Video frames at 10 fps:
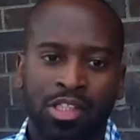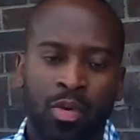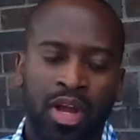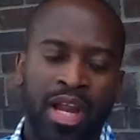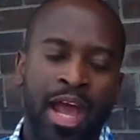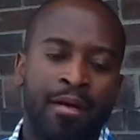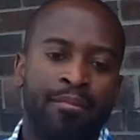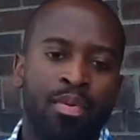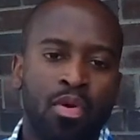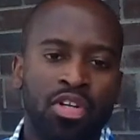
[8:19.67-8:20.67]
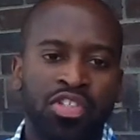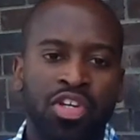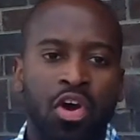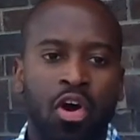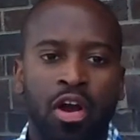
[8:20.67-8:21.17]
So we're going to have
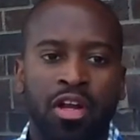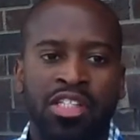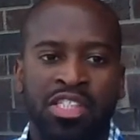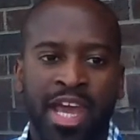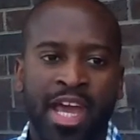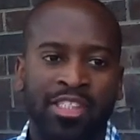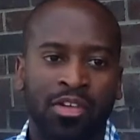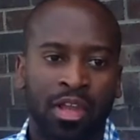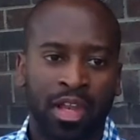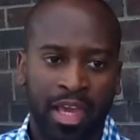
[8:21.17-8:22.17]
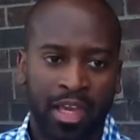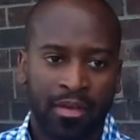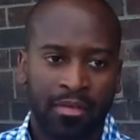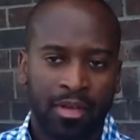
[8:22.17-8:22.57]
poetry, art, and jazz on the lake.